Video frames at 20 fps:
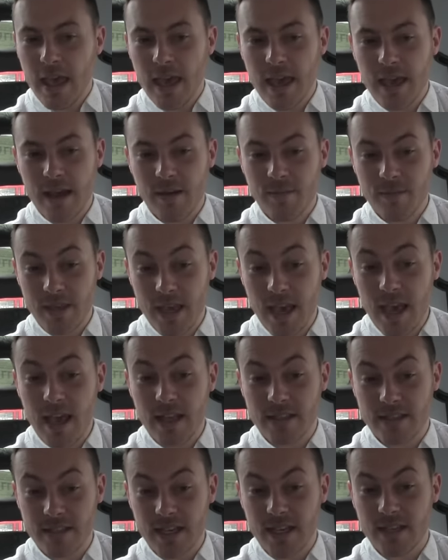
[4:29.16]

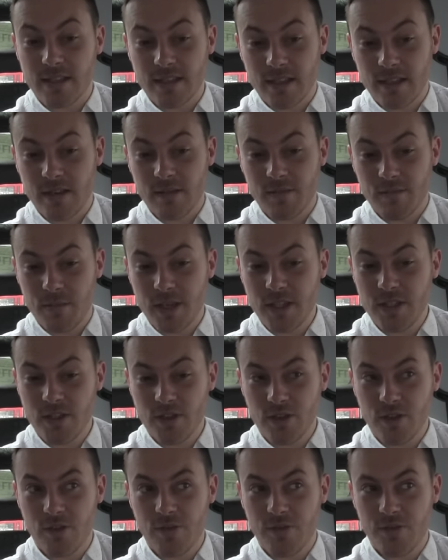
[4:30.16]
Yeah, it's a
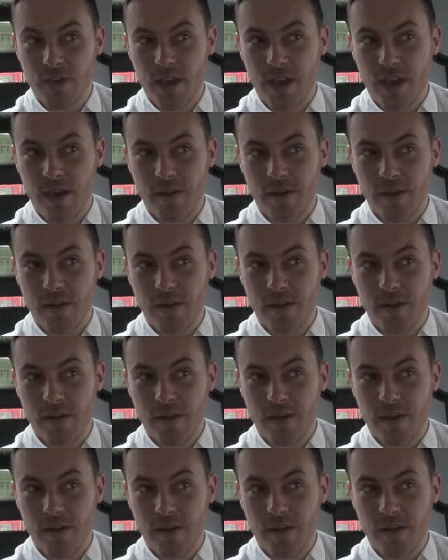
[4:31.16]
mixture of.